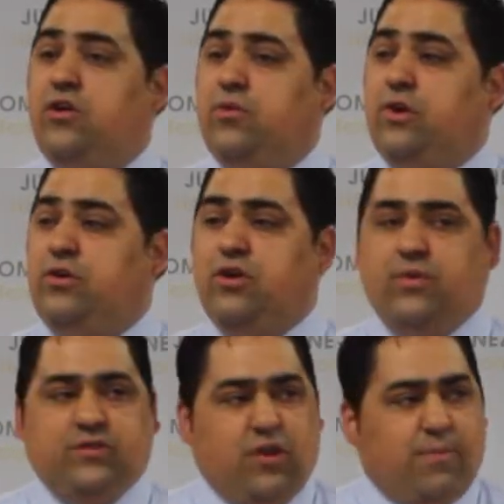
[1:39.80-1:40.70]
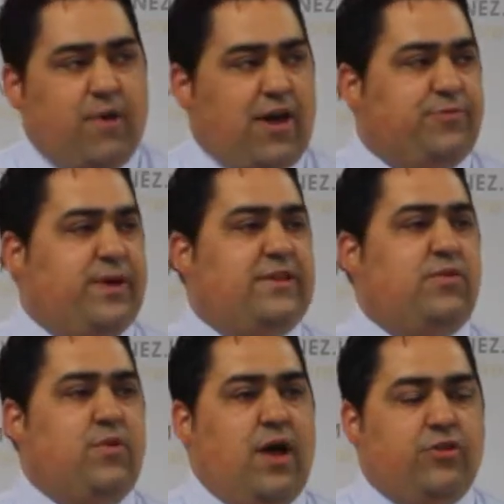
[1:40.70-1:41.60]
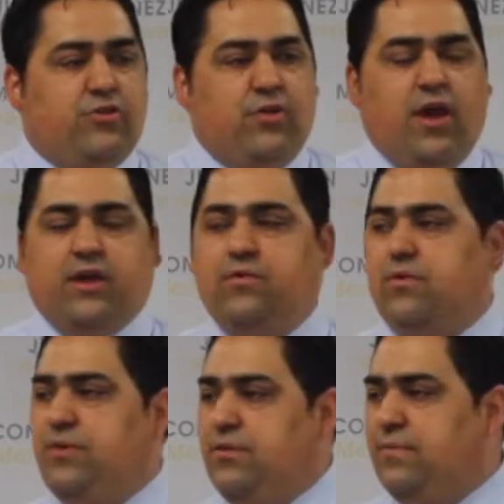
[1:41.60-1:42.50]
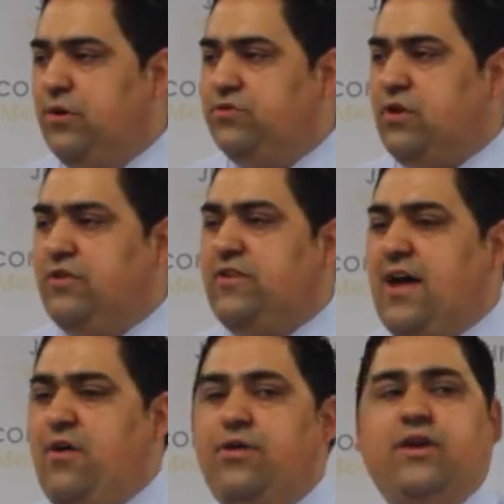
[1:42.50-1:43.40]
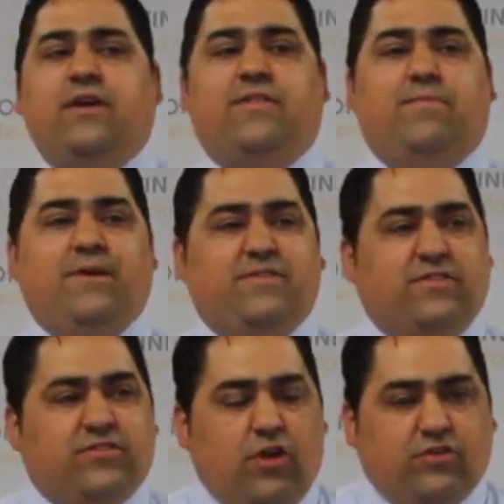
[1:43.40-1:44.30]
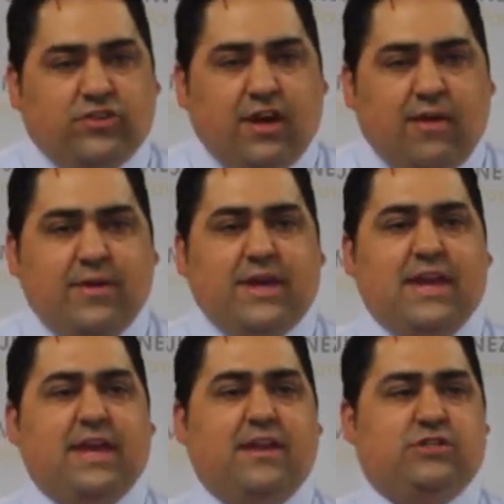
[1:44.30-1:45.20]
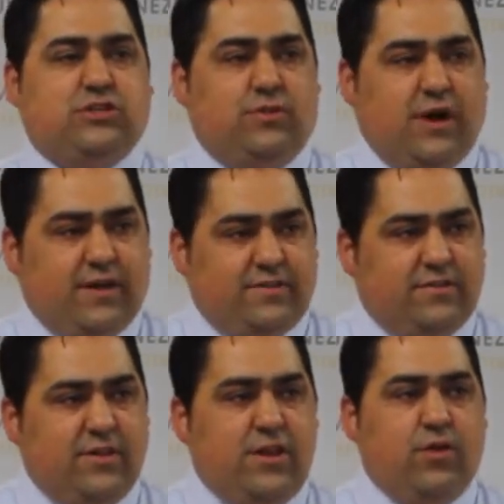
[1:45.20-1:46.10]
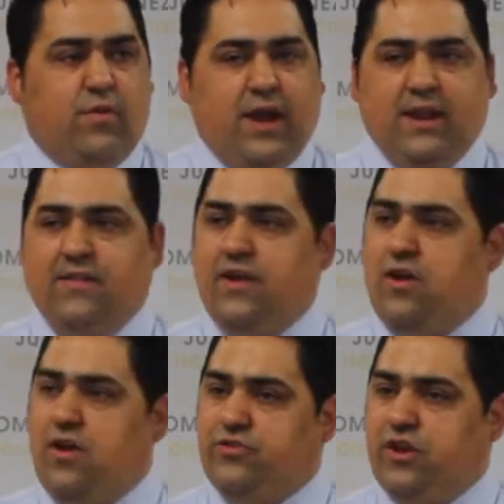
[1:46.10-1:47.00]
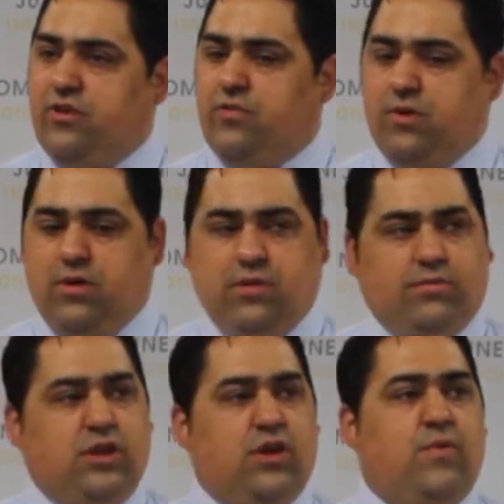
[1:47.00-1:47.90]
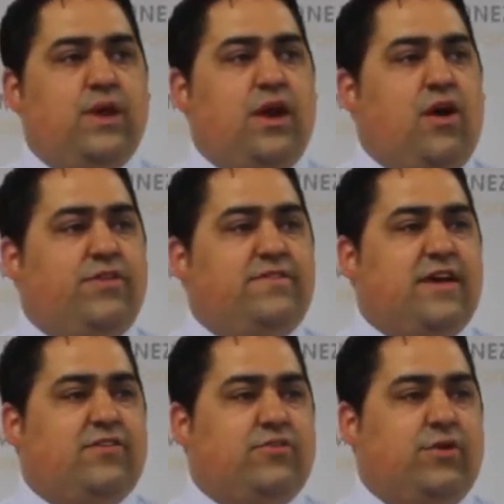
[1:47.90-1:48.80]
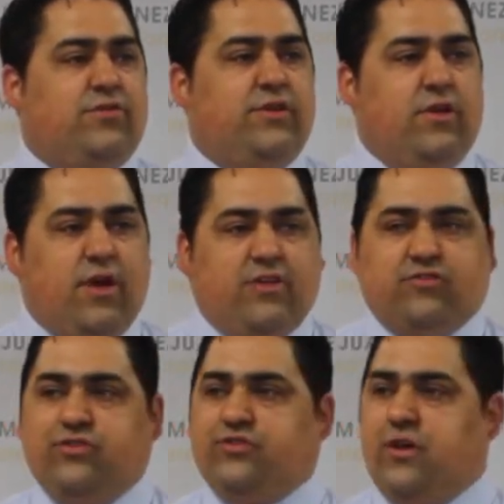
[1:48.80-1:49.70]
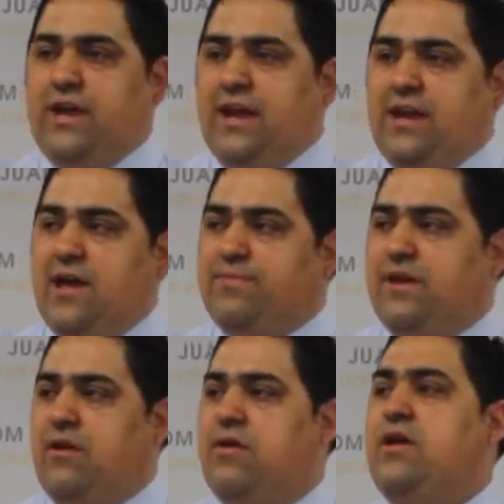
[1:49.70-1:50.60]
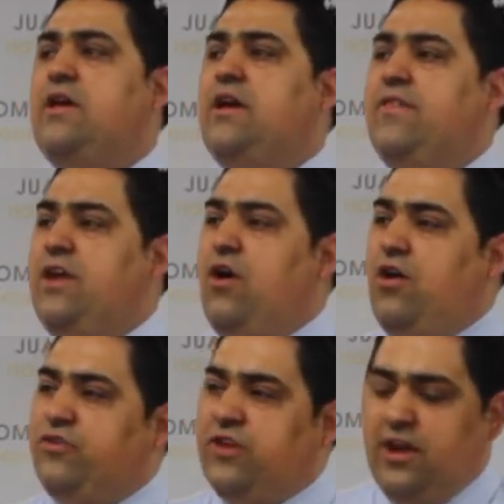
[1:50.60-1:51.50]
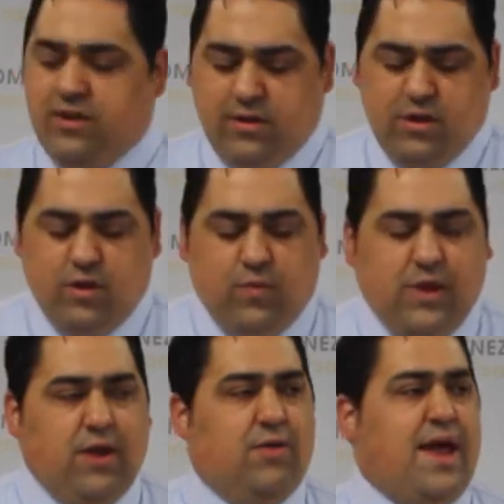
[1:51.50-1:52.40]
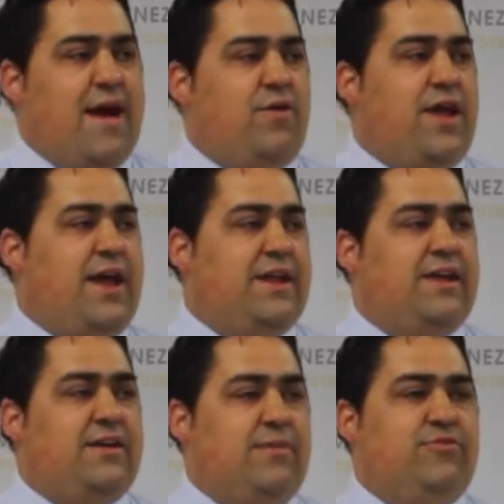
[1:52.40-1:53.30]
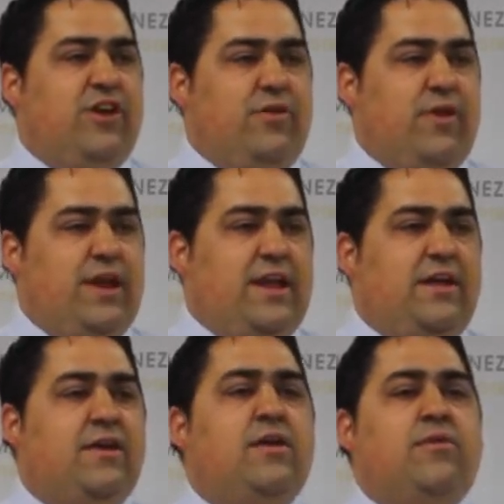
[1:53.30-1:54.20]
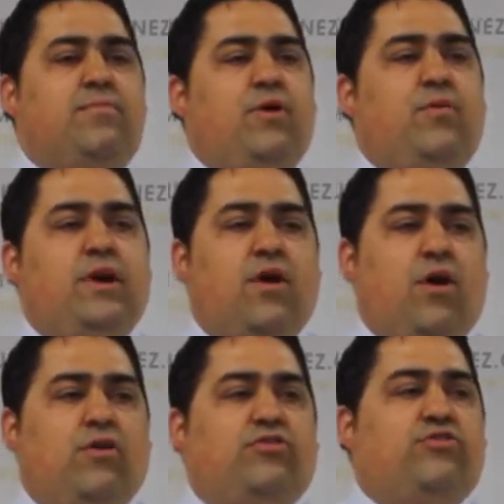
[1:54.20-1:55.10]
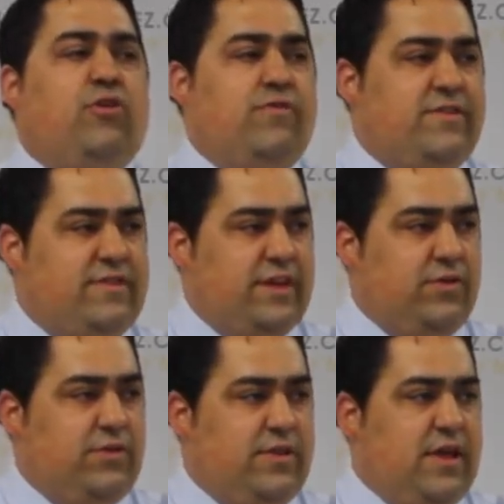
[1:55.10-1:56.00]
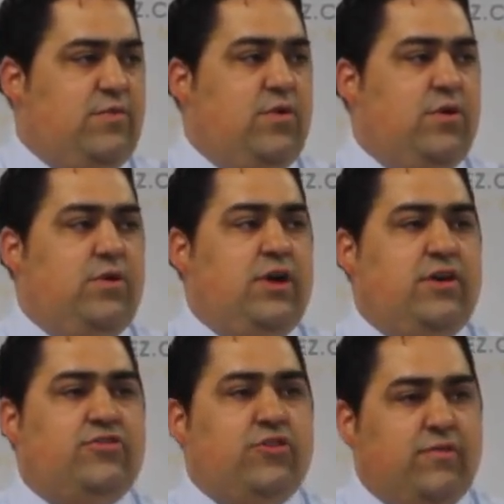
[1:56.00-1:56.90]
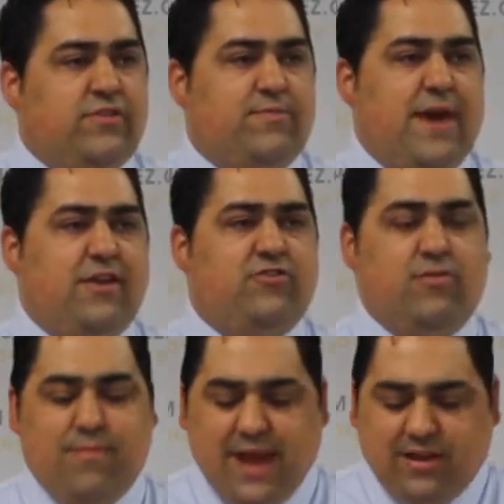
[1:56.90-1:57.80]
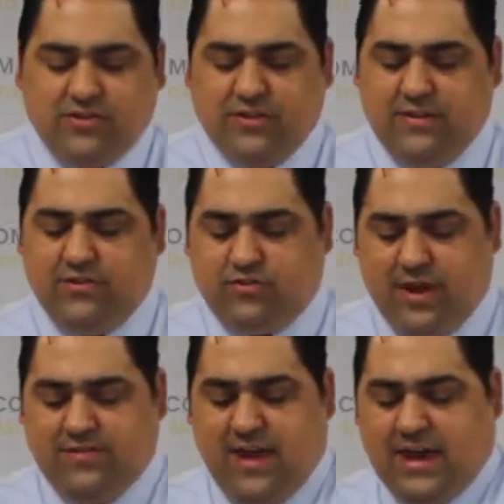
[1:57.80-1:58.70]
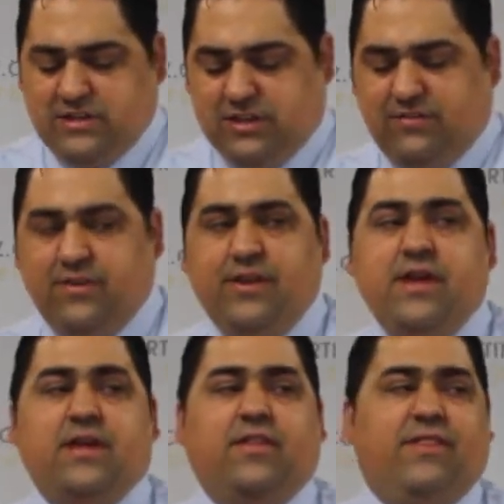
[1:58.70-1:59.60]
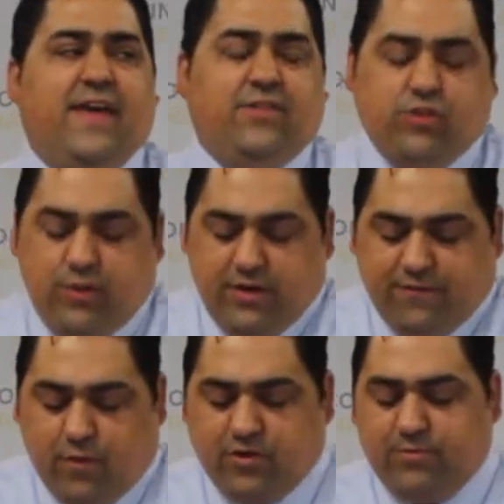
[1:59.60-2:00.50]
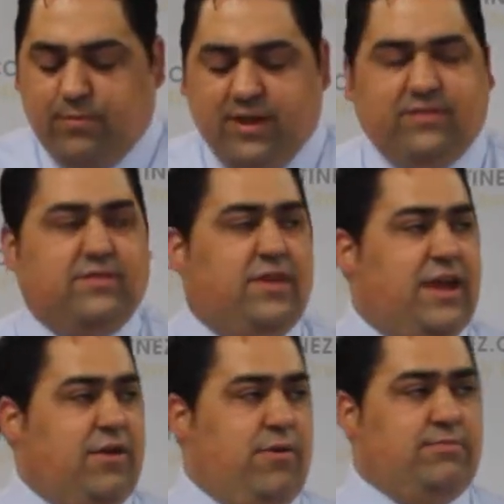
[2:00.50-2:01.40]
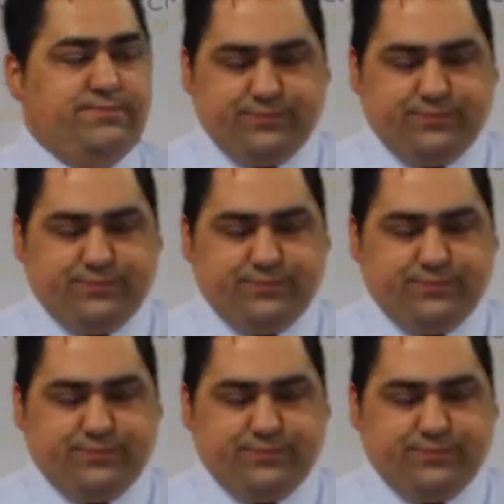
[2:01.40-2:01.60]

we start prospecting, we're out door knocking, we're putting postcards out, the business starts coming into us, right? And then all of a sudden we got all these escrows, and our escrows start getting up there, and then all of a sudden we are now not income generating, but we are servicing. Then we're a service manager and managing these transactions. Then 3 to 4 months later,